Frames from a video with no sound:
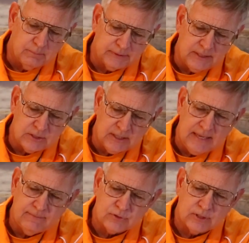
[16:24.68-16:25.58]
But these
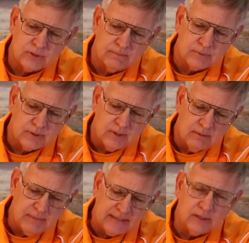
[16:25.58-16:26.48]
cave systems
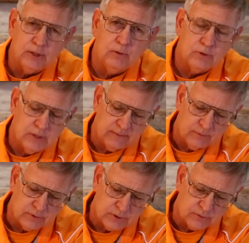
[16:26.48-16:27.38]
make a huge
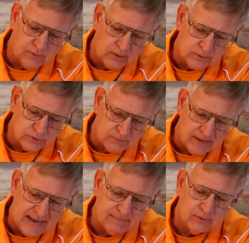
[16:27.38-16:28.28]
difference as far as
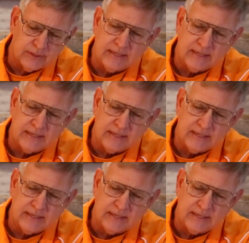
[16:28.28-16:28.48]
survival.